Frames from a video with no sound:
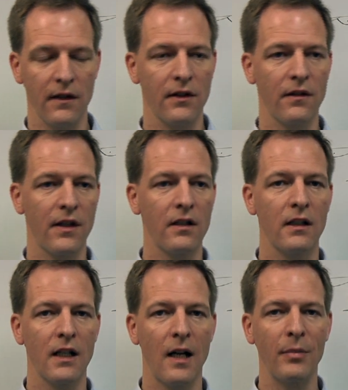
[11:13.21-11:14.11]
that
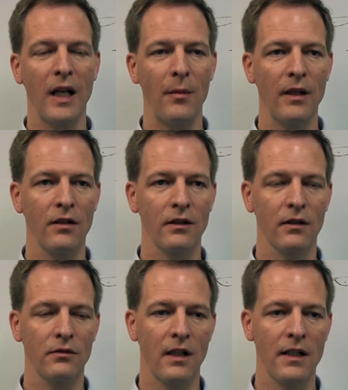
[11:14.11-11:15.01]
are
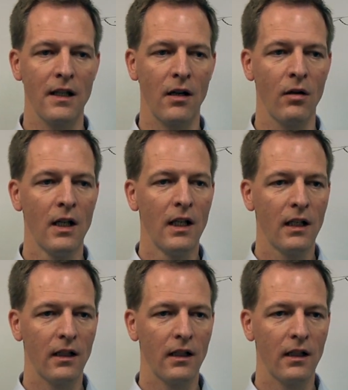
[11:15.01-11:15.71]
upcoming right now